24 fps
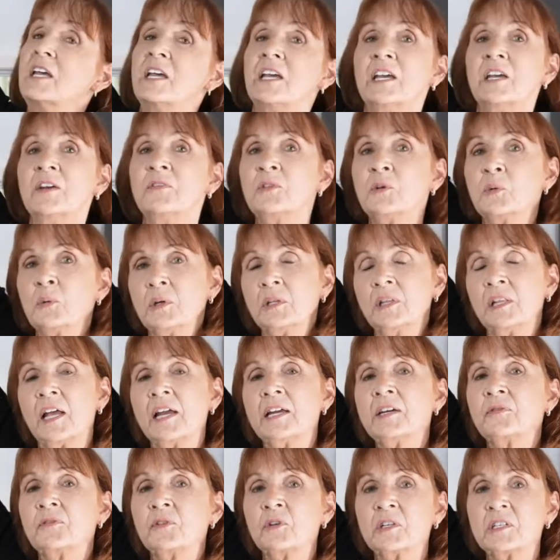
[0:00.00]
If you would
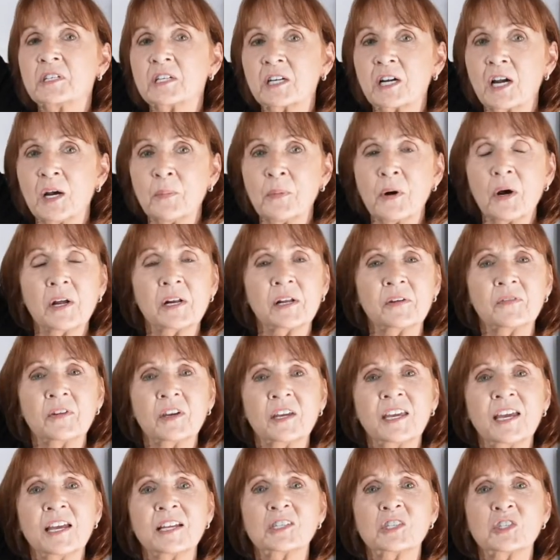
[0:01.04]
like for it to come on if it
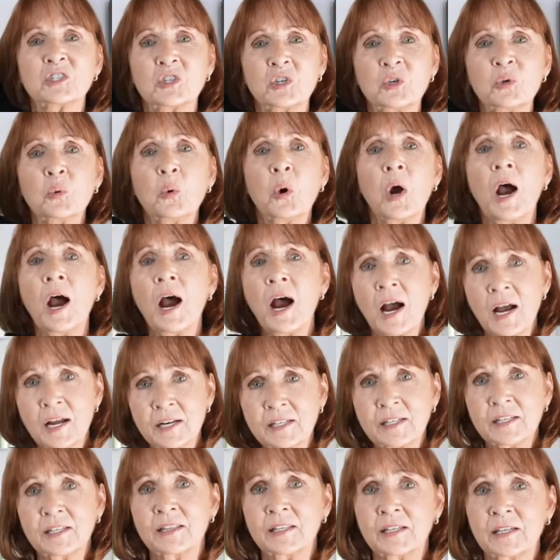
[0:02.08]
gets too hot
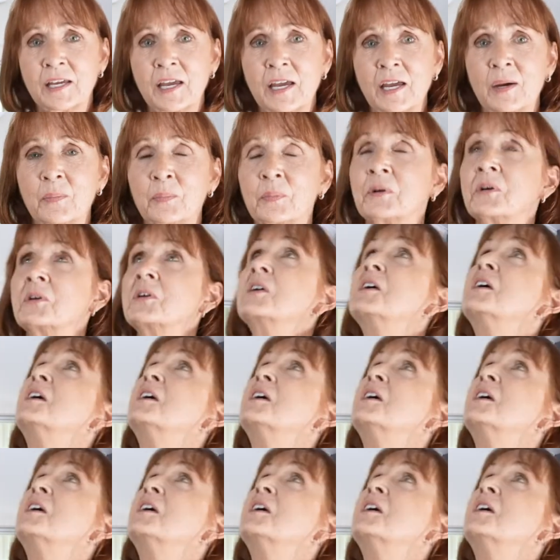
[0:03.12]
in the camper,